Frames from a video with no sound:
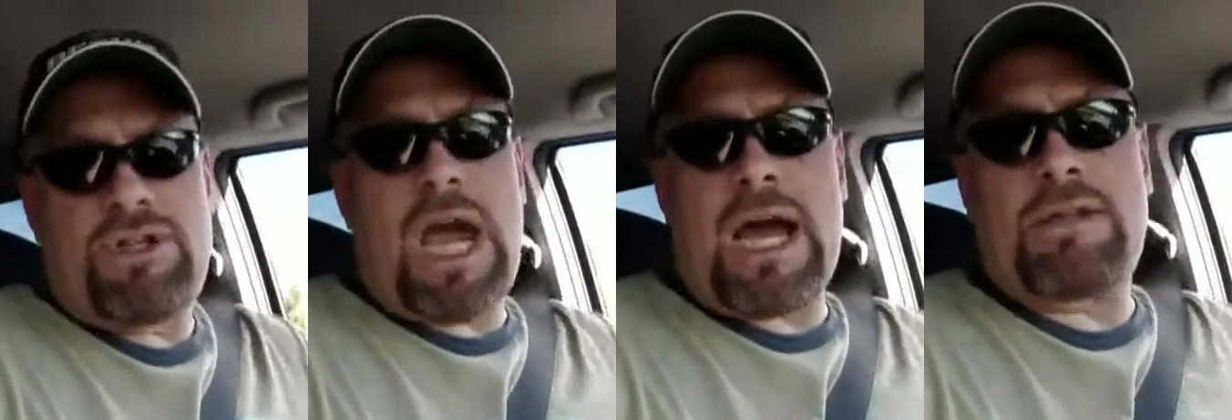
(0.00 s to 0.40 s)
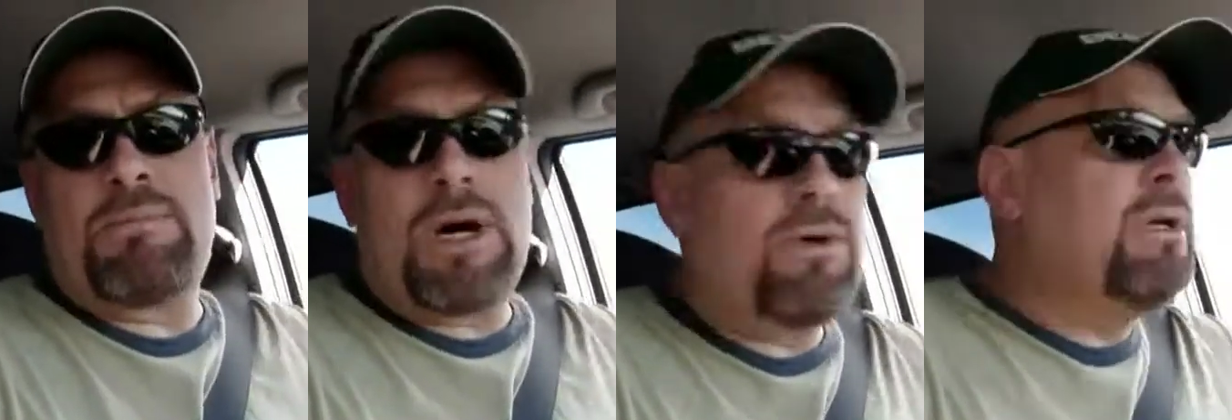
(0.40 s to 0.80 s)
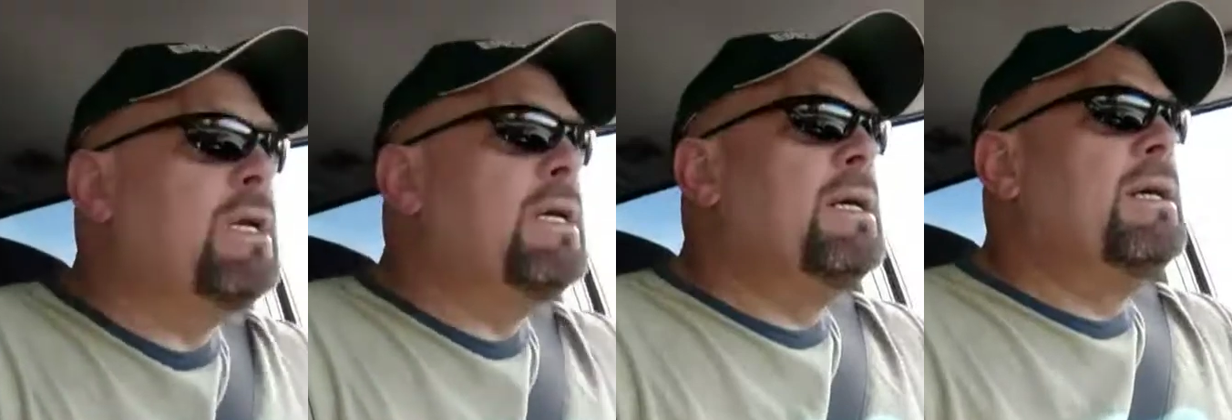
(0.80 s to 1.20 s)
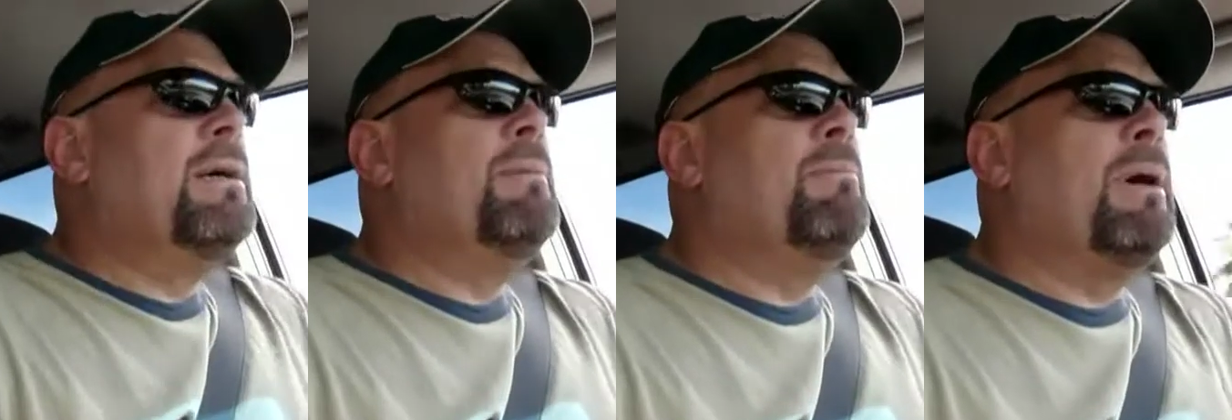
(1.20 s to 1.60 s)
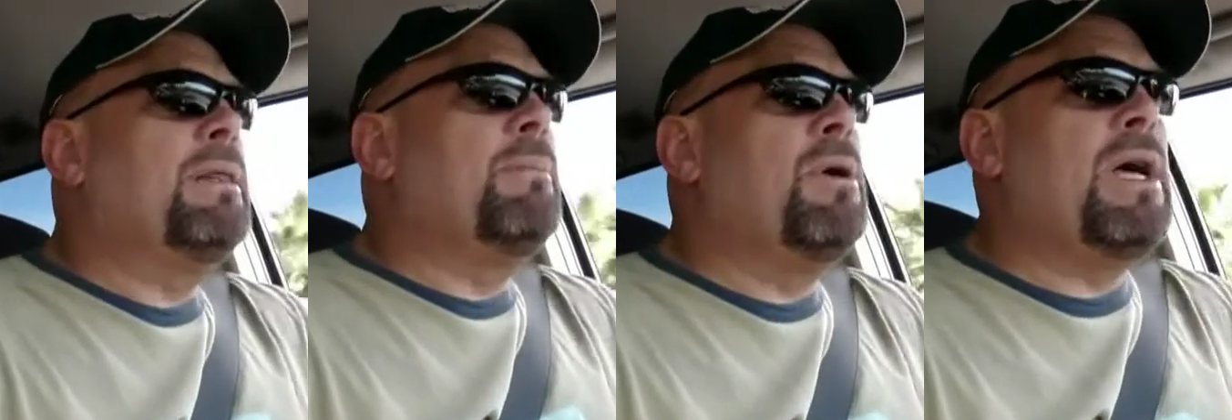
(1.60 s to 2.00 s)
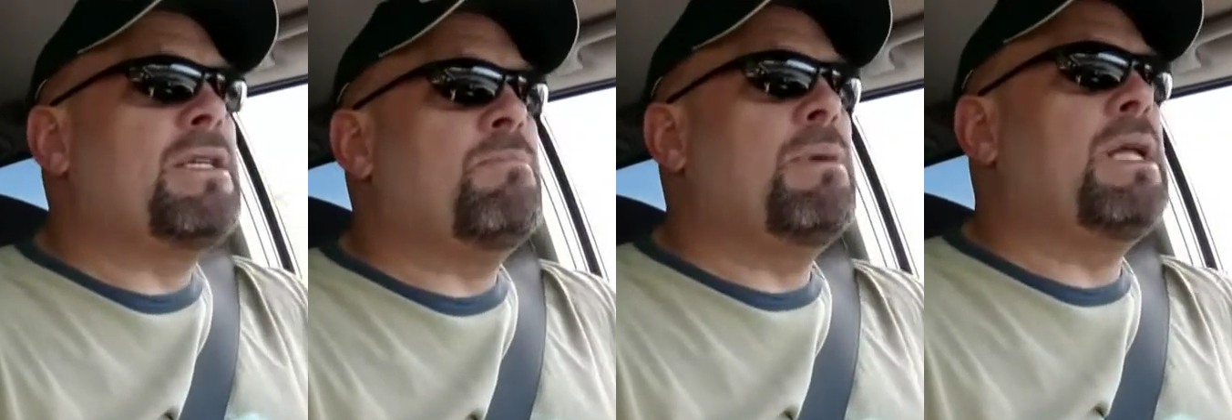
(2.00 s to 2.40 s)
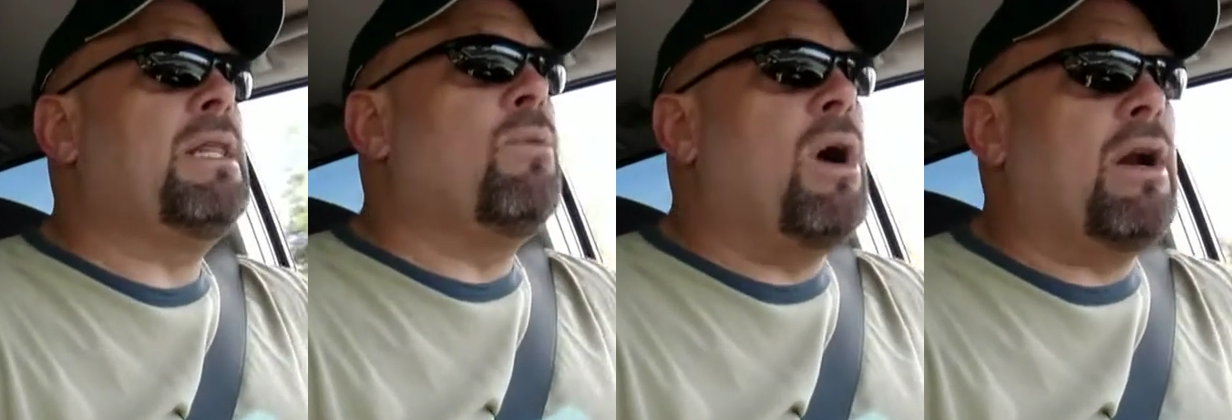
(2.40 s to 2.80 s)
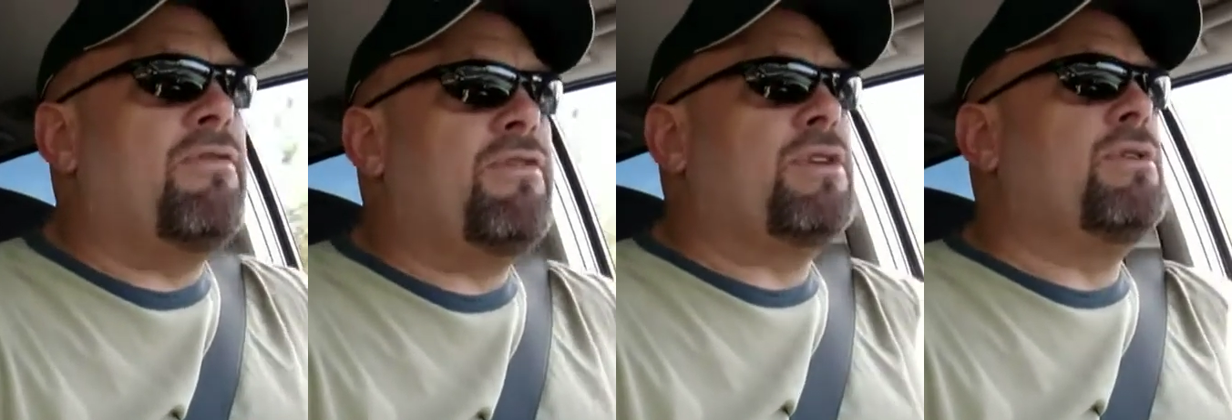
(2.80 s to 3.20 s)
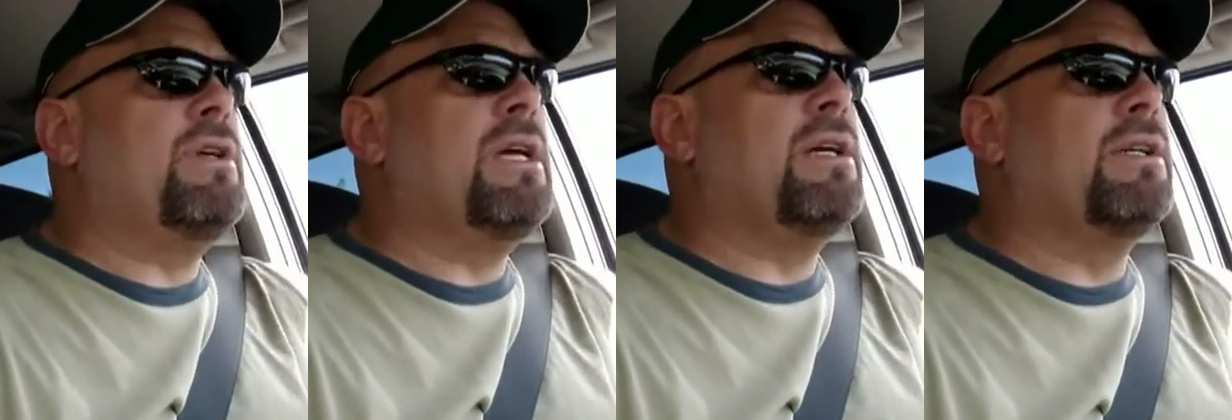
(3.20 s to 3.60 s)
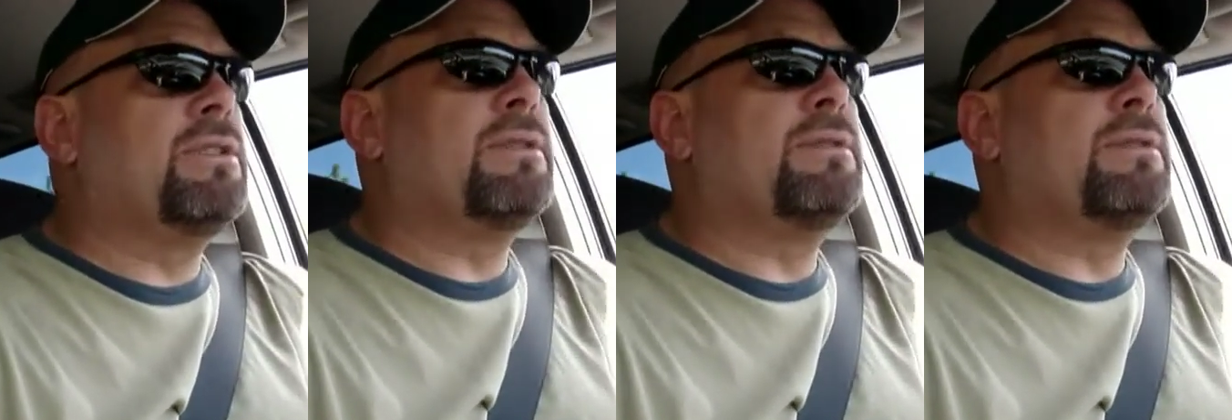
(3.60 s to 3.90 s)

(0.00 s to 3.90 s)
Jack's boat, but the boat hasn't been in the water for 2 years,